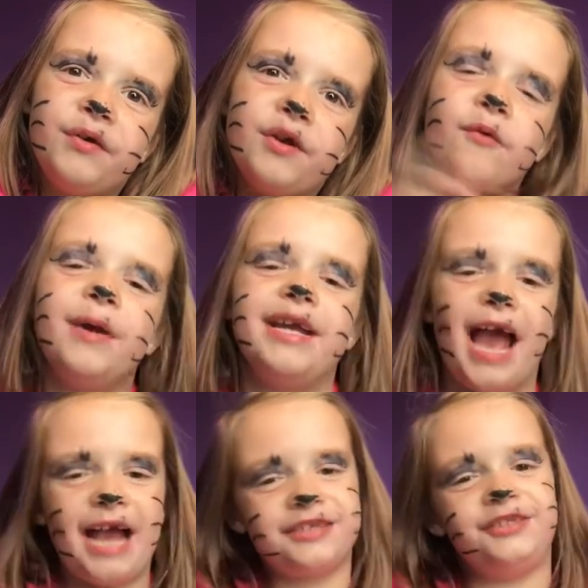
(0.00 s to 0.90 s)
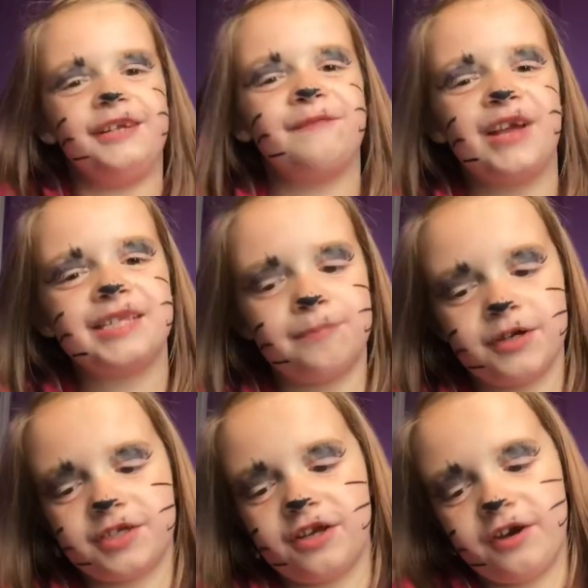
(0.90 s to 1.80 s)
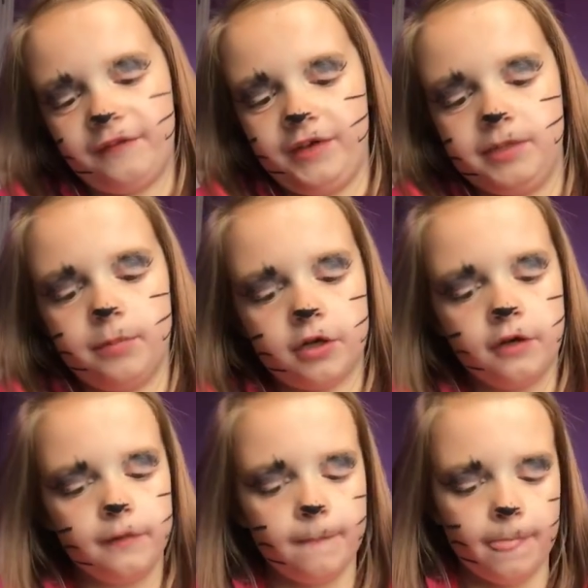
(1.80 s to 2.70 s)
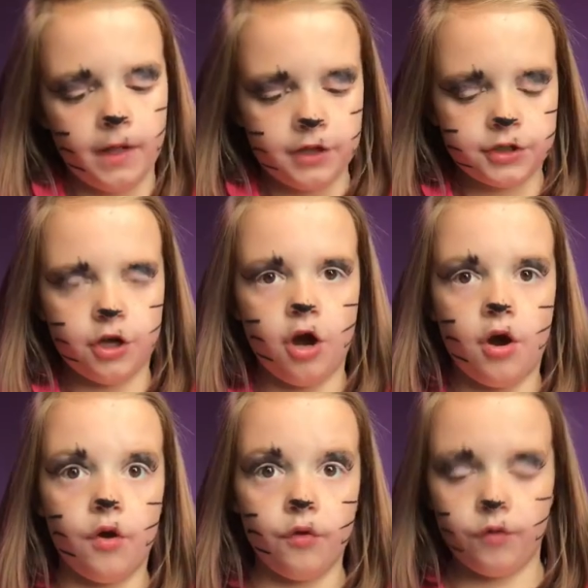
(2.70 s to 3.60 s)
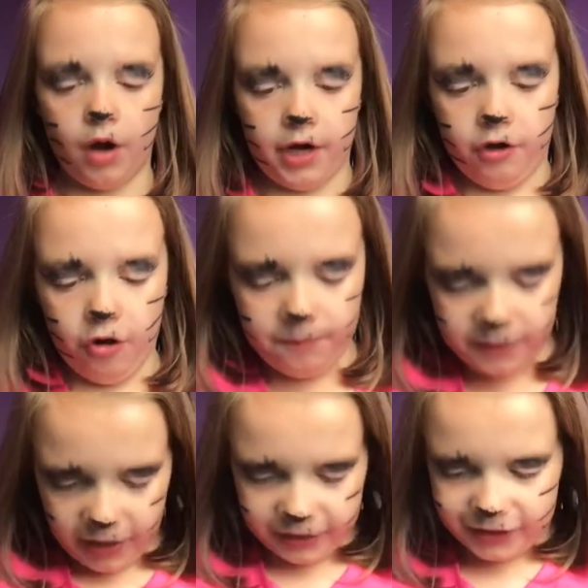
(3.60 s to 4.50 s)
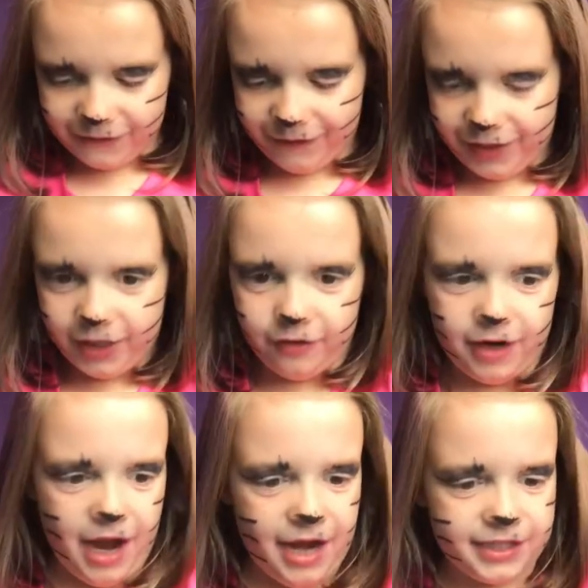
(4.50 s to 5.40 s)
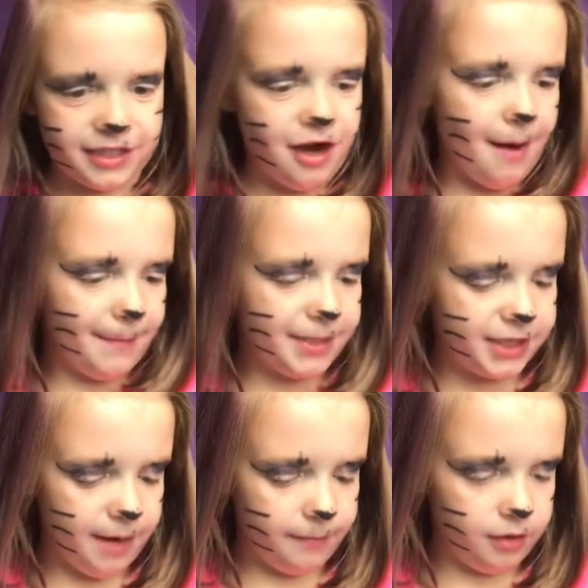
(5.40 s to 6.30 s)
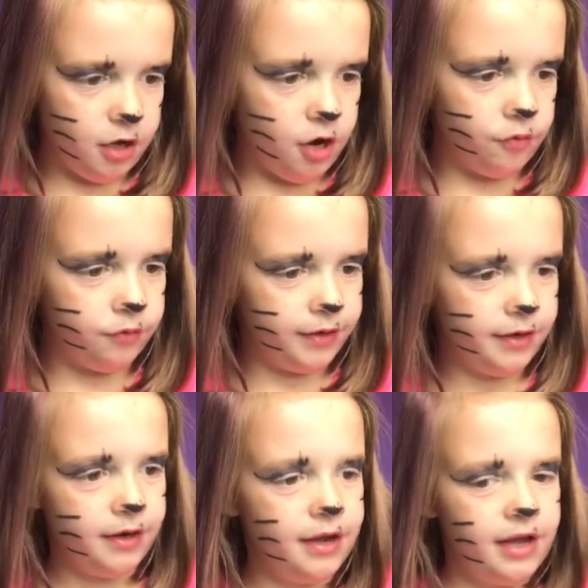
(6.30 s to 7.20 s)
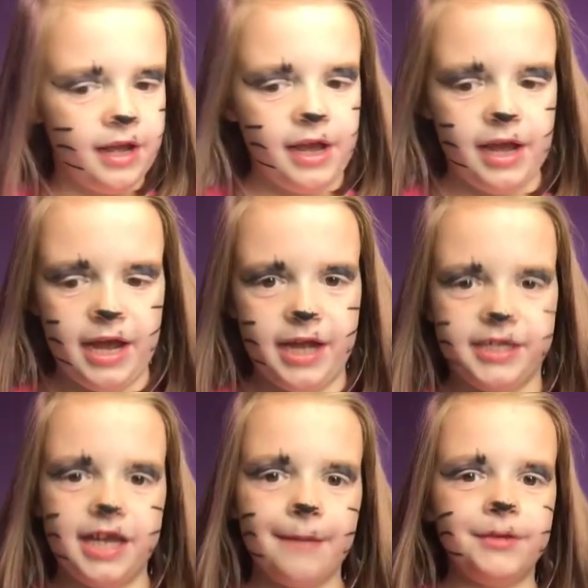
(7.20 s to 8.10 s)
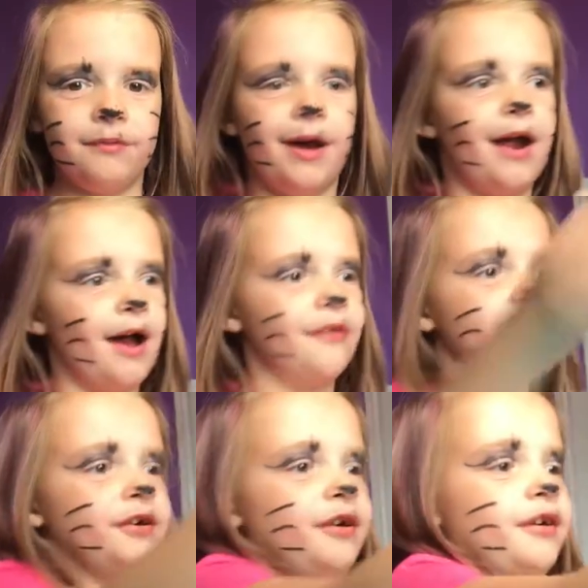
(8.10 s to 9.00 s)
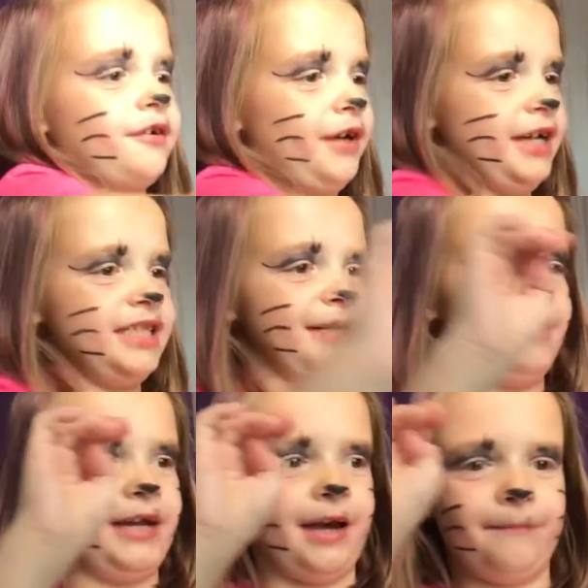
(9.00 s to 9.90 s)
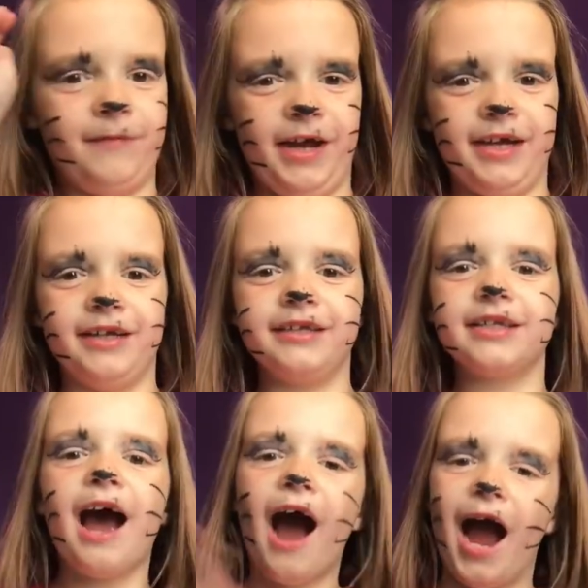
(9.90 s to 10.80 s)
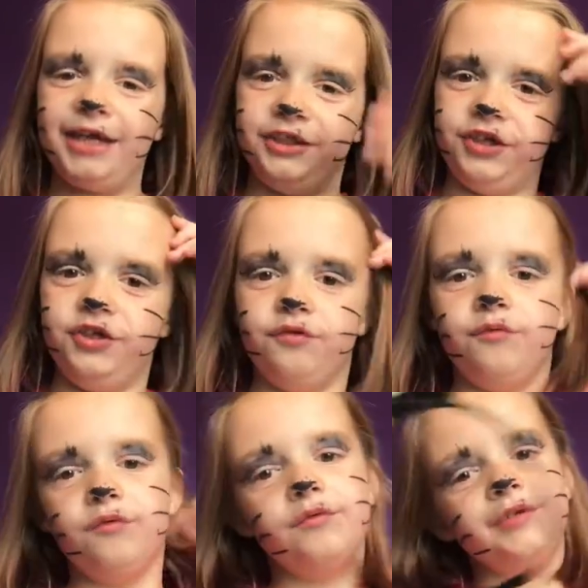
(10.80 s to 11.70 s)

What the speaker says: No, wait, actually Facebook. Sorry, Facebook. So I hope you like this video, guys. Comment down below. And tell me what other crazy makeup things I should do.